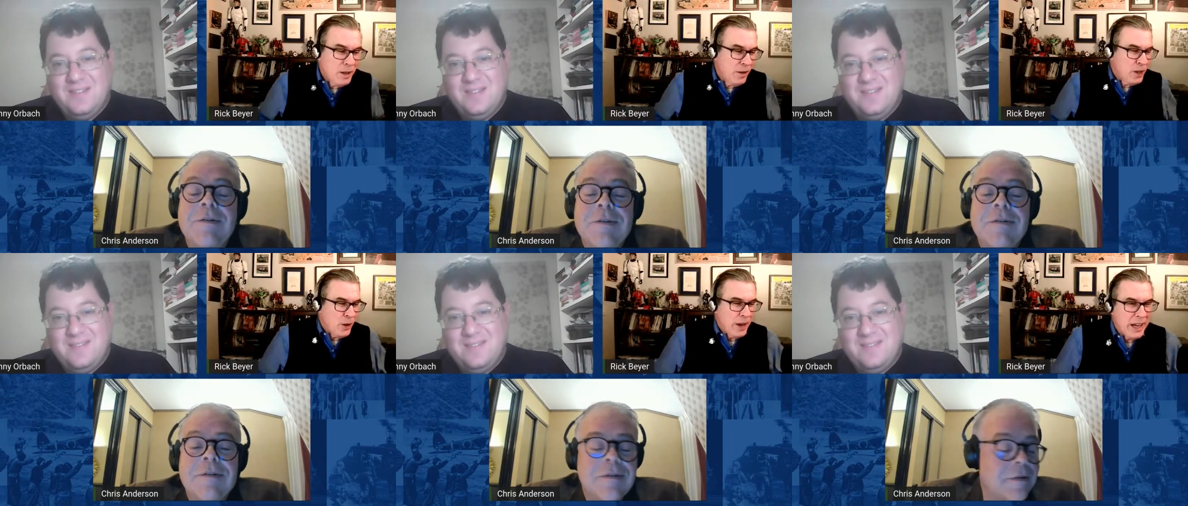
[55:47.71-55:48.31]

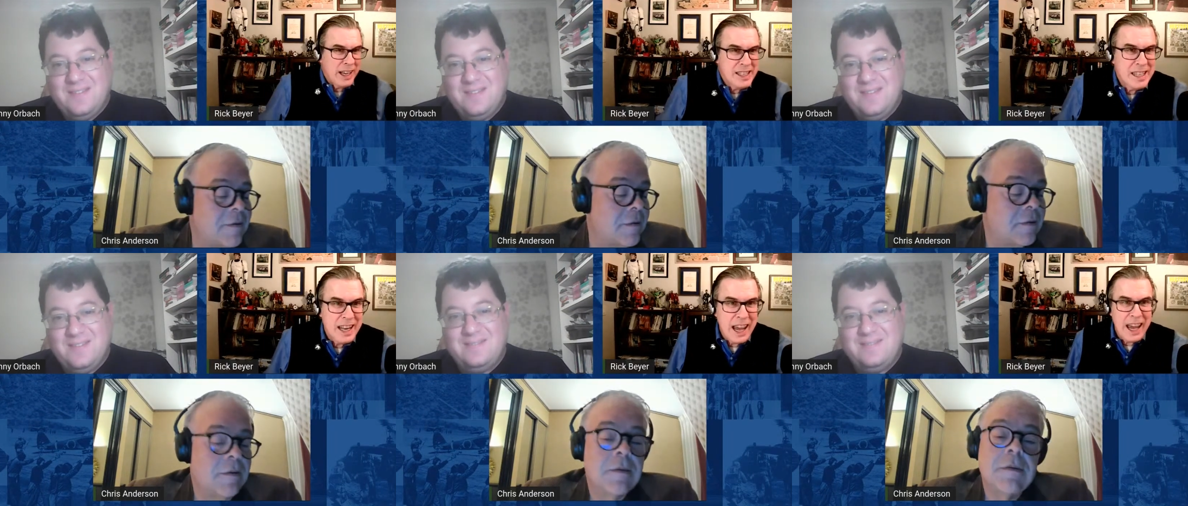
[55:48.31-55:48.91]
Speaker 1: joining us
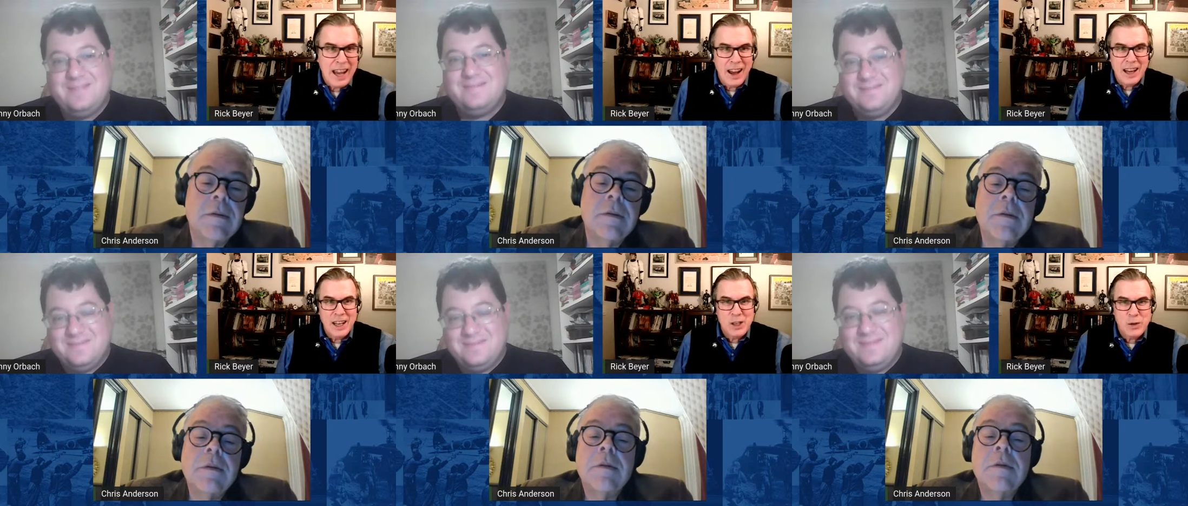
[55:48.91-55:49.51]
today on History